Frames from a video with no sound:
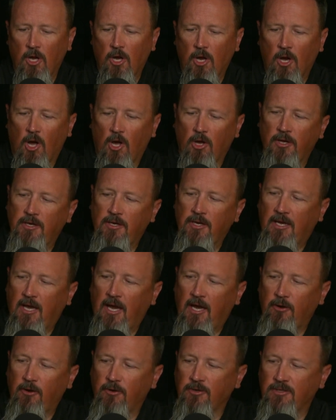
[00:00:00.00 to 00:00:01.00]
all
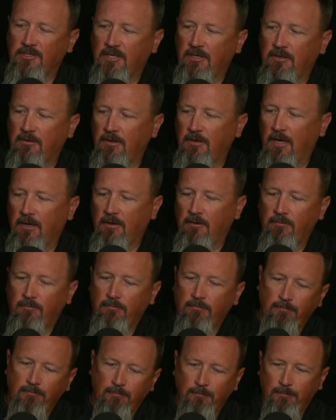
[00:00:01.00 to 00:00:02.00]
indicators and
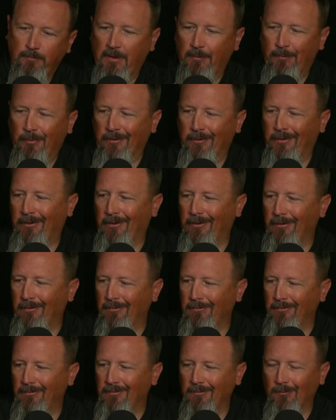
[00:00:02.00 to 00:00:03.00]
people that are
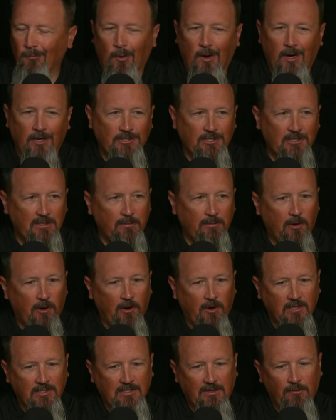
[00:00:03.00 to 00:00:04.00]
watching the
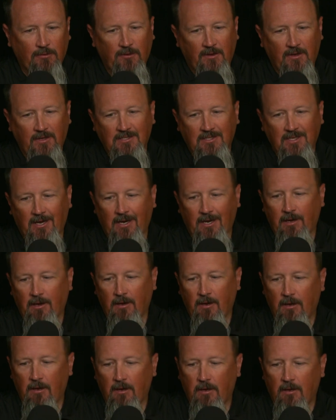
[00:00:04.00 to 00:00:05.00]
markets and everything say
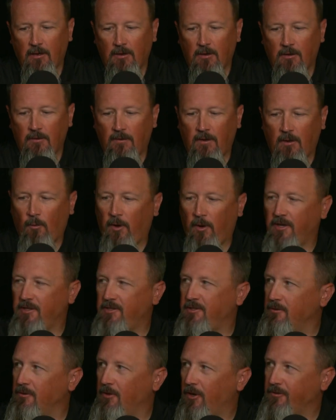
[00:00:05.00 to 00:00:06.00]
they waited
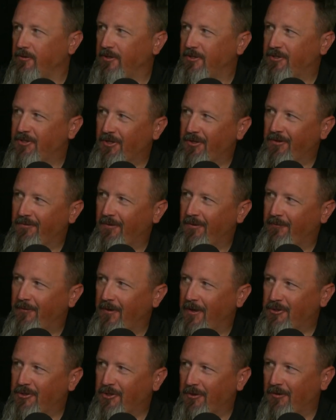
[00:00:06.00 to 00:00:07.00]
too long. The
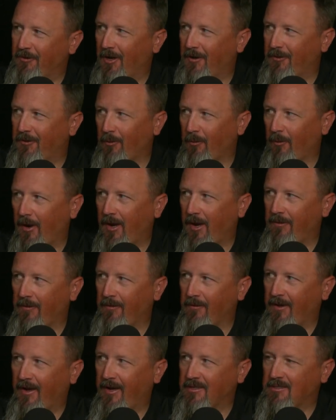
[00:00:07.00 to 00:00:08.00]
Fed should have cut the rate in the
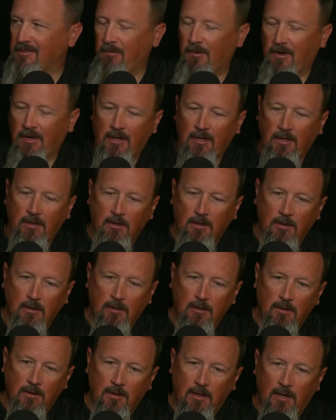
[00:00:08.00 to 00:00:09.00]
last meeting.
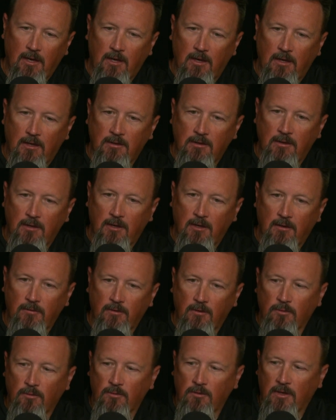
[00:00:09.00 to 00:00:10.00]
And,
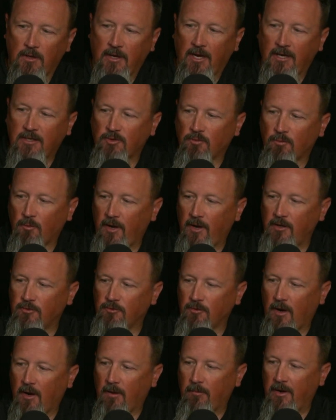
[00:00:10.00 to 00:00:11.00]
the next rate
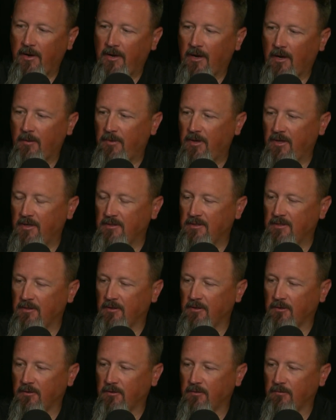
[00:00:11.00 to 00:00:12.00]
drop may not be
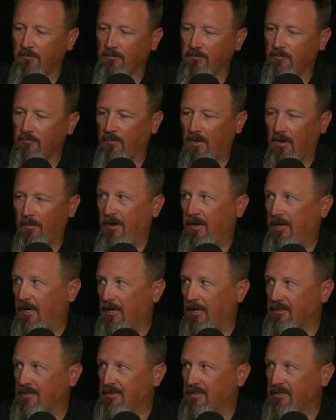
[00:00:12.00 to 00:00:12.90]
until they meet again in